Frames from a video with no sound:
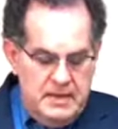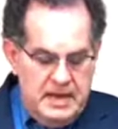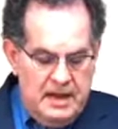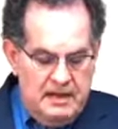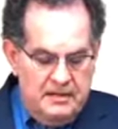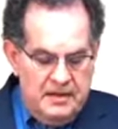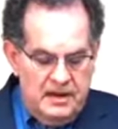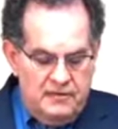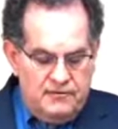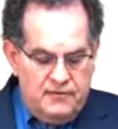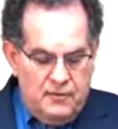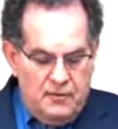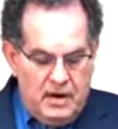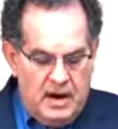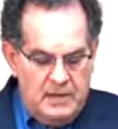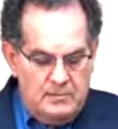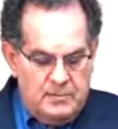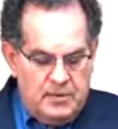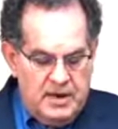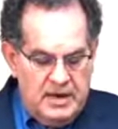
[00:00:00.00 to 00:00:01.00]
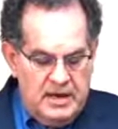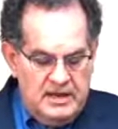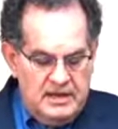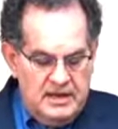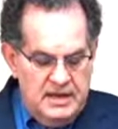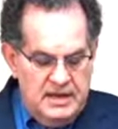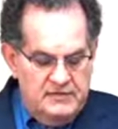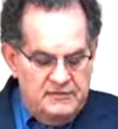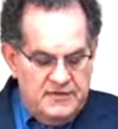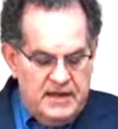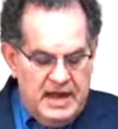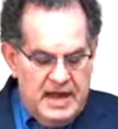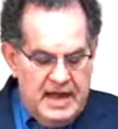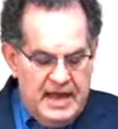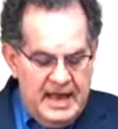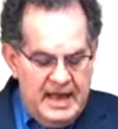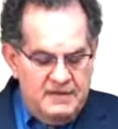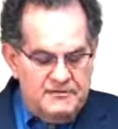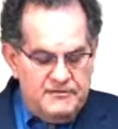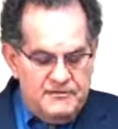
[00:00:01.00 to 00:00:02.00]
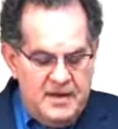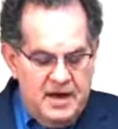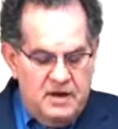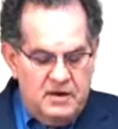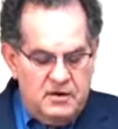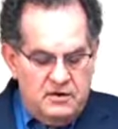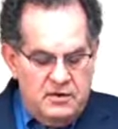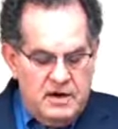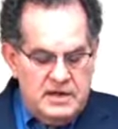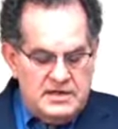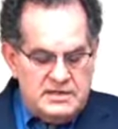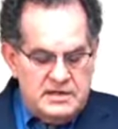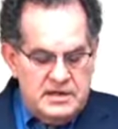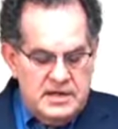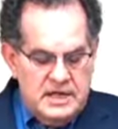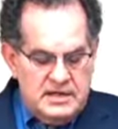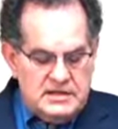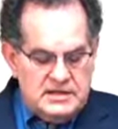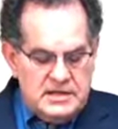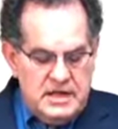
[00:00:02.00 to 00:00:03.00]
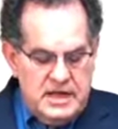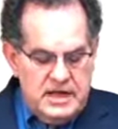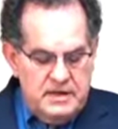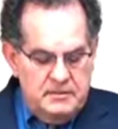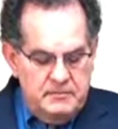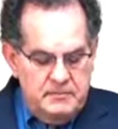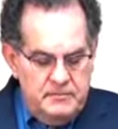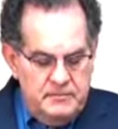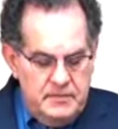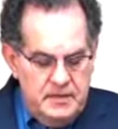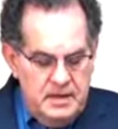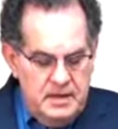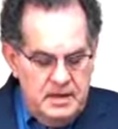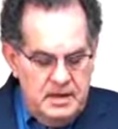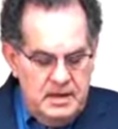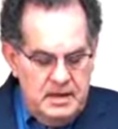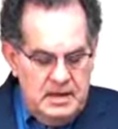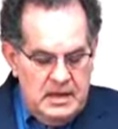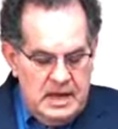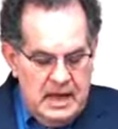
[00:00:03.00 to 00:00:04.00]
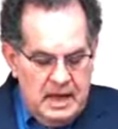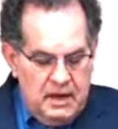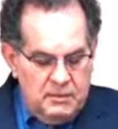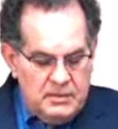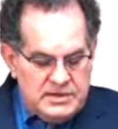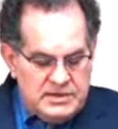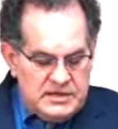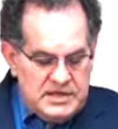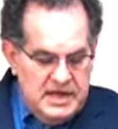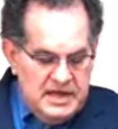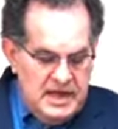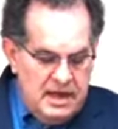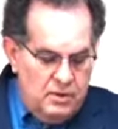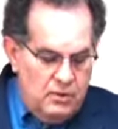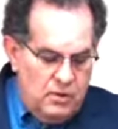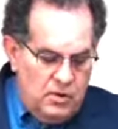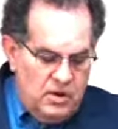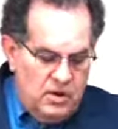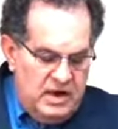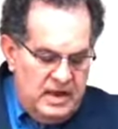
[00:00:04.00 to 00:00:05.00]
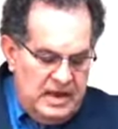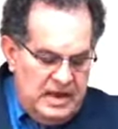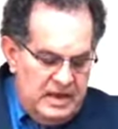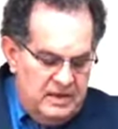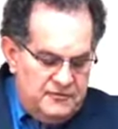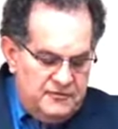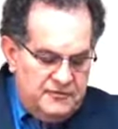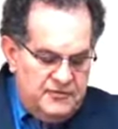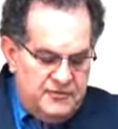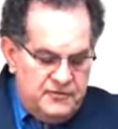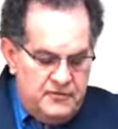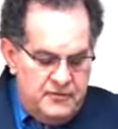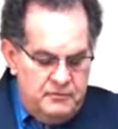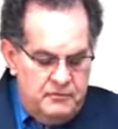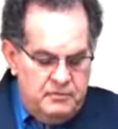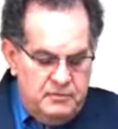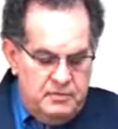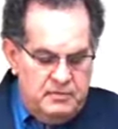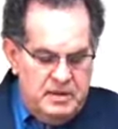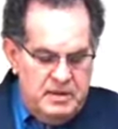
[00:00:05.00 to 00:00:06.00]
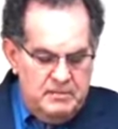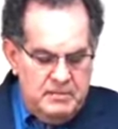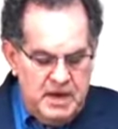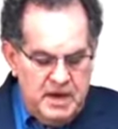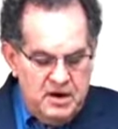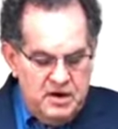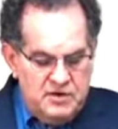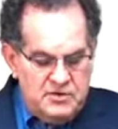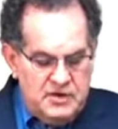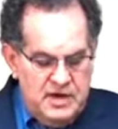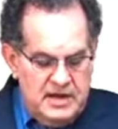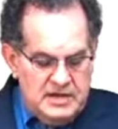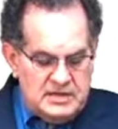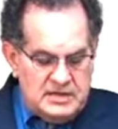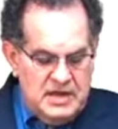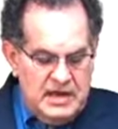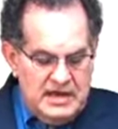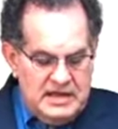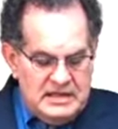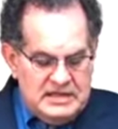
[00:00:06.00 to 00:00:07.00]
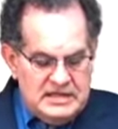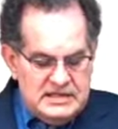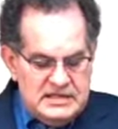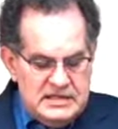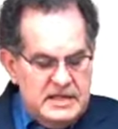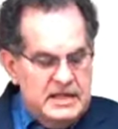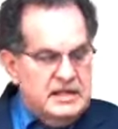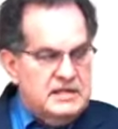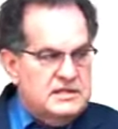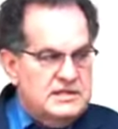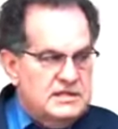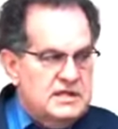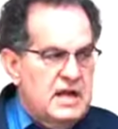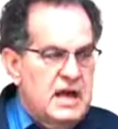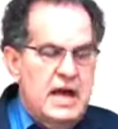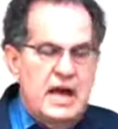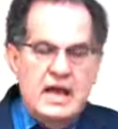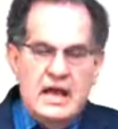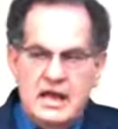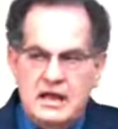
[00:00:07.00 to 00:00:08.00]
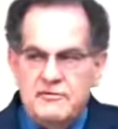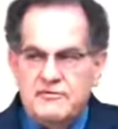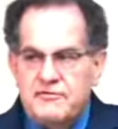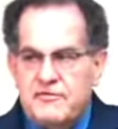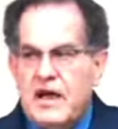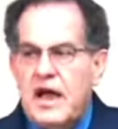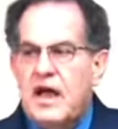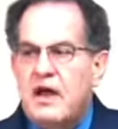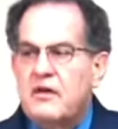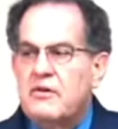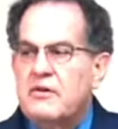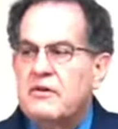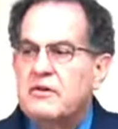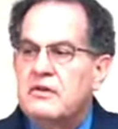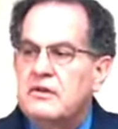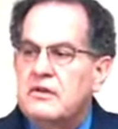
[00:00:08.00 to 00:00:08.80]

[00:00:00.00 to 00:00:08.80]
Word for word: Now, therefore, I pray thee, if I have found grace in thy sight, I would say that word if would be better translated since I have found